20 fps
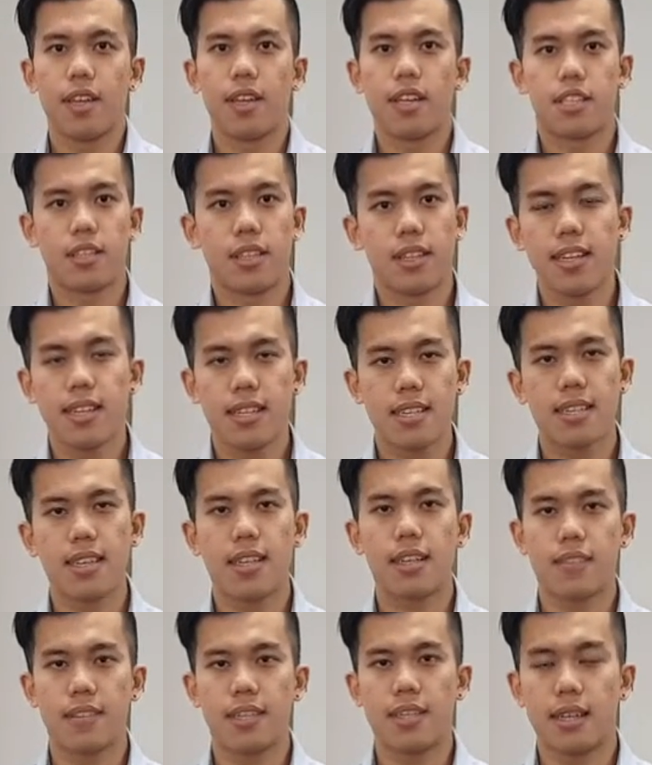So this
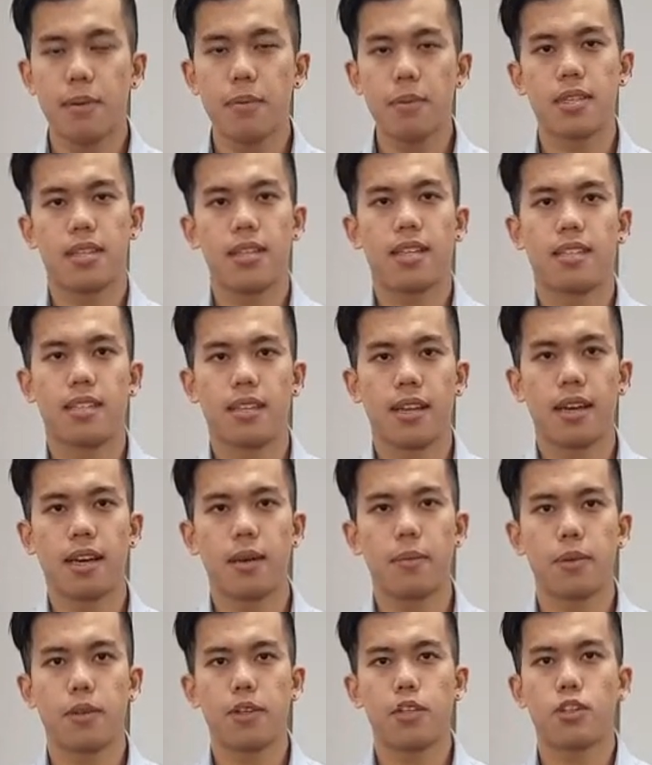set of tips is to
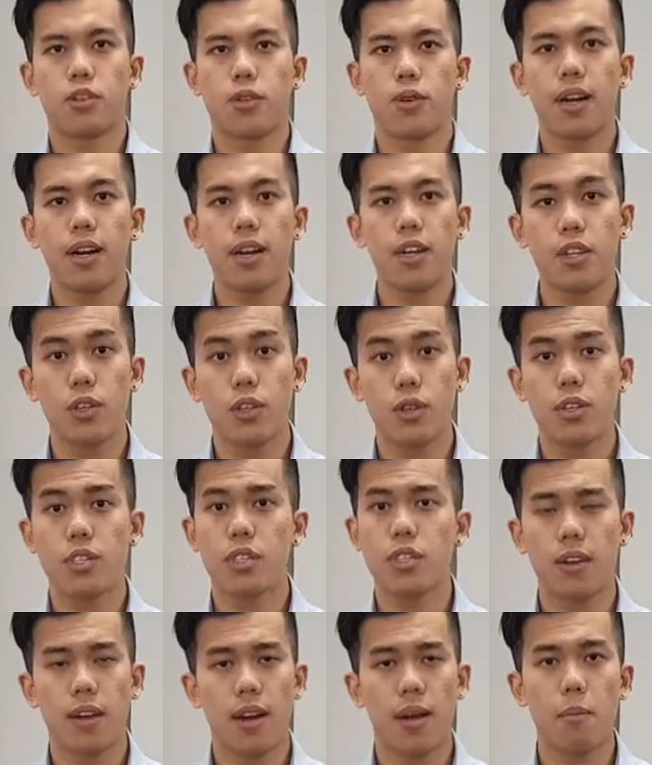help you try and use
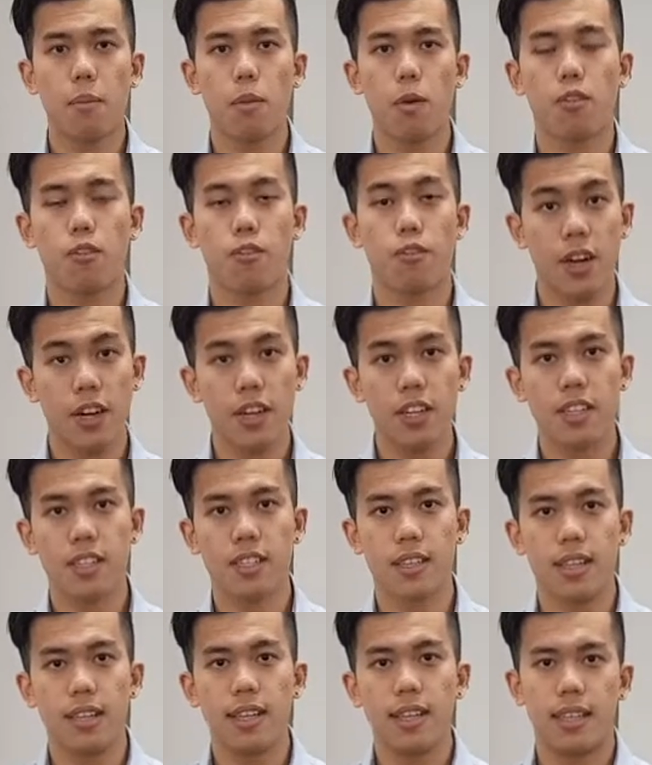your arm more
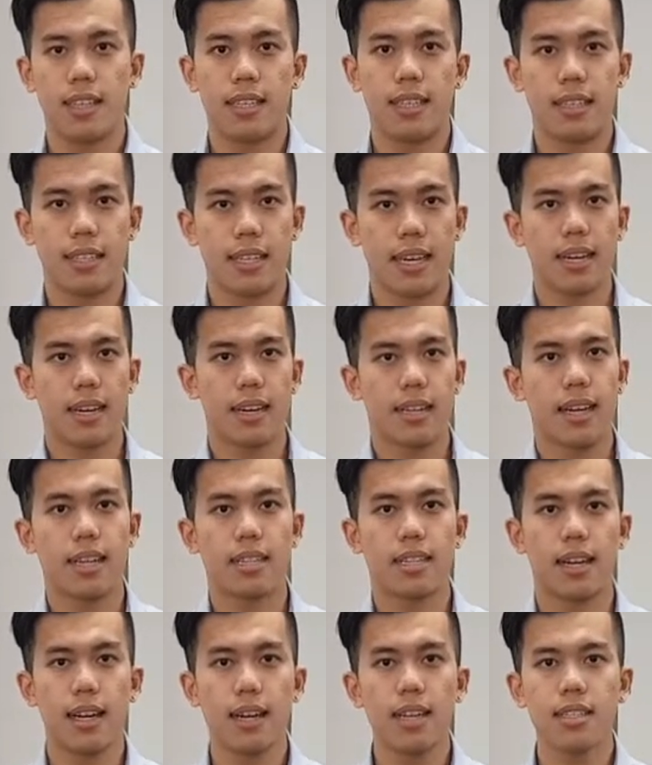functionally in your day-to-day
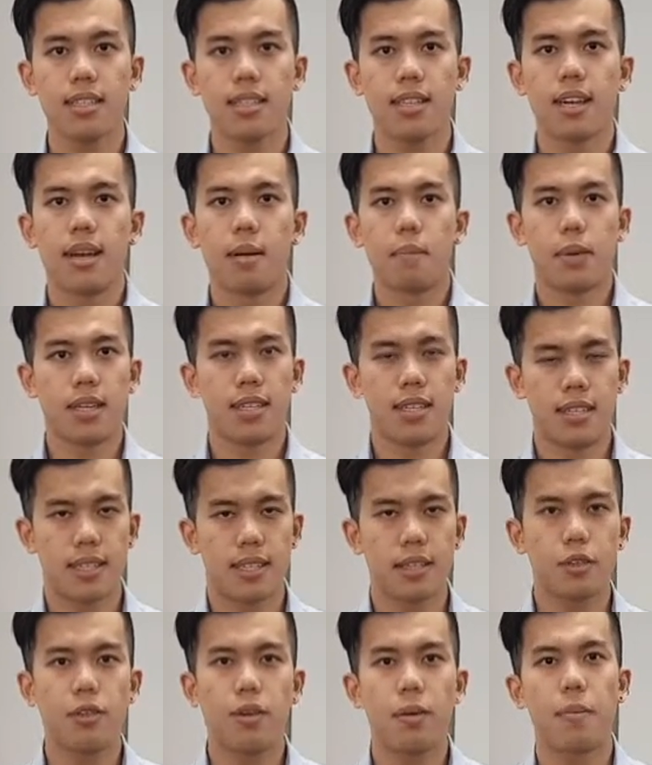tasks, but
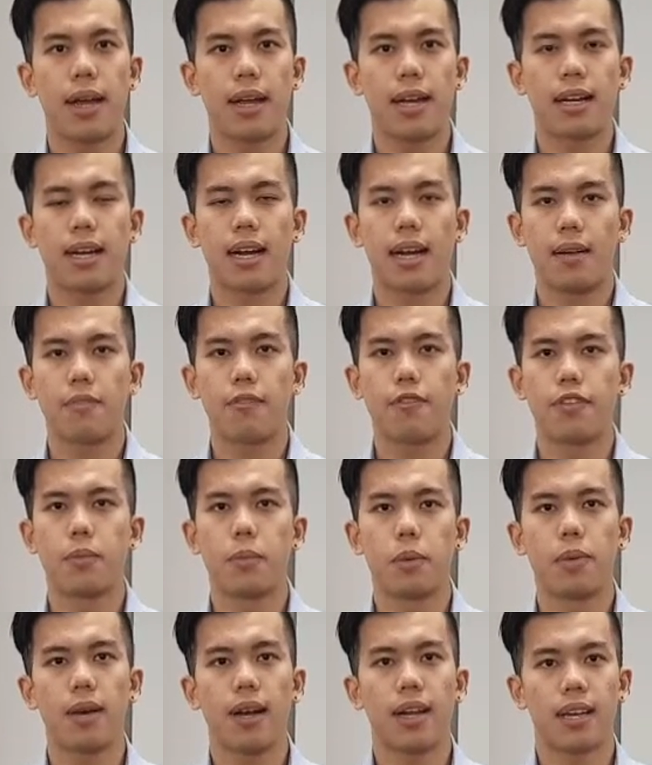still remain
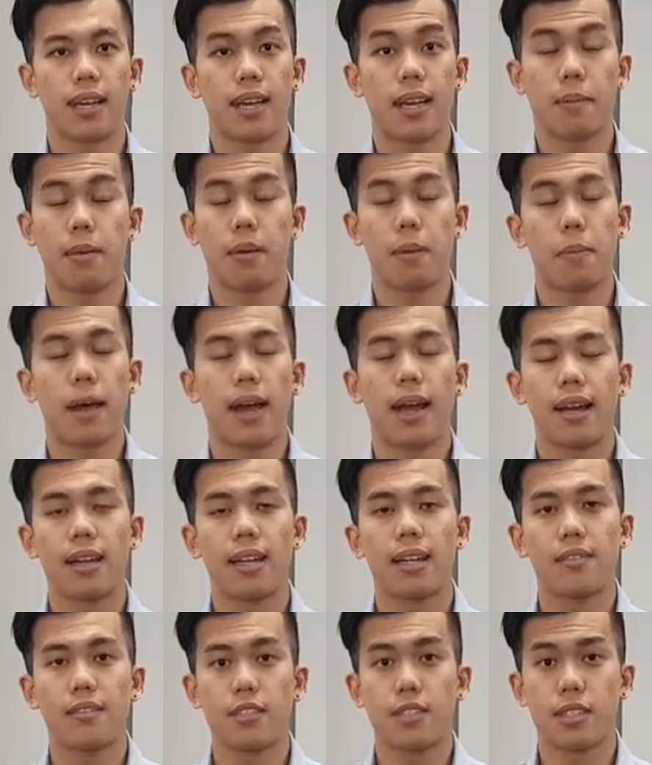comfortable and keep your pain
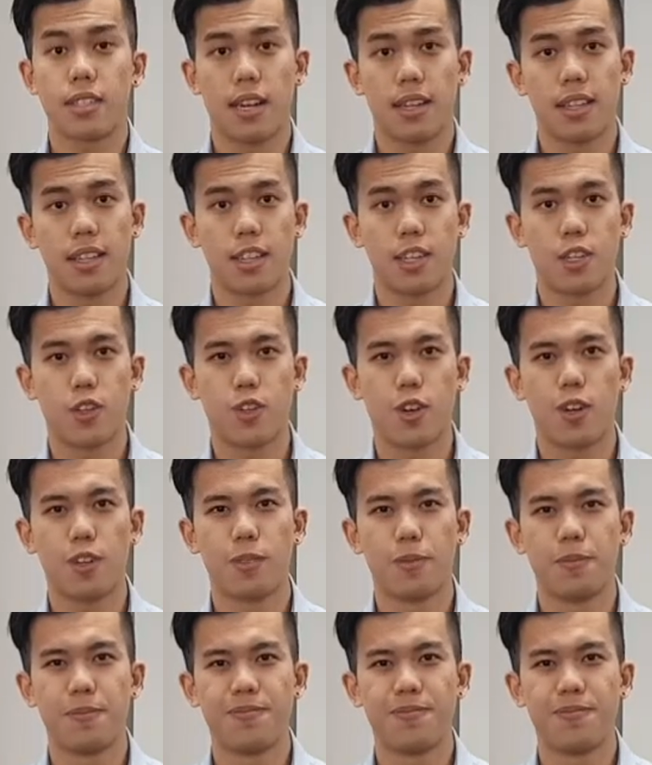levels under control.